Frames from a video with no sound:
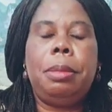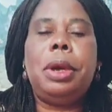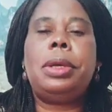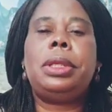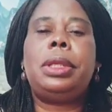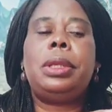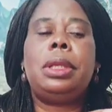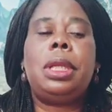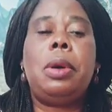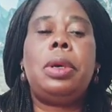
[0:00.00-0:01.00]
because
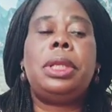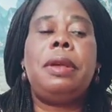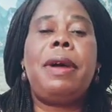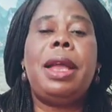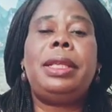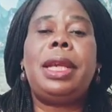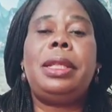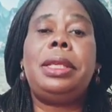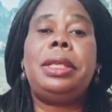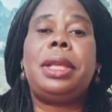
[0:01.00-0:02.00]
there was never a
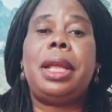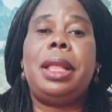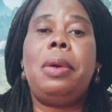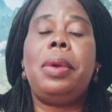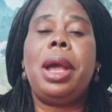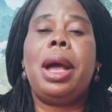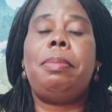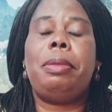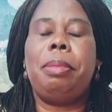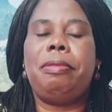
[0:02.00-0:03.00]
time things like that will
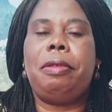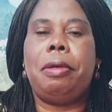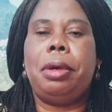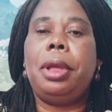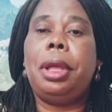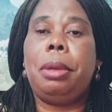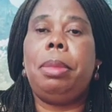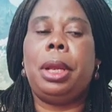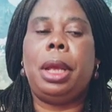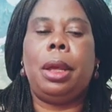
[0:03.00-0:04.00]
happen before in
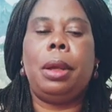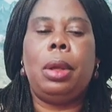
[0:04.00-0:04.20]
Benin.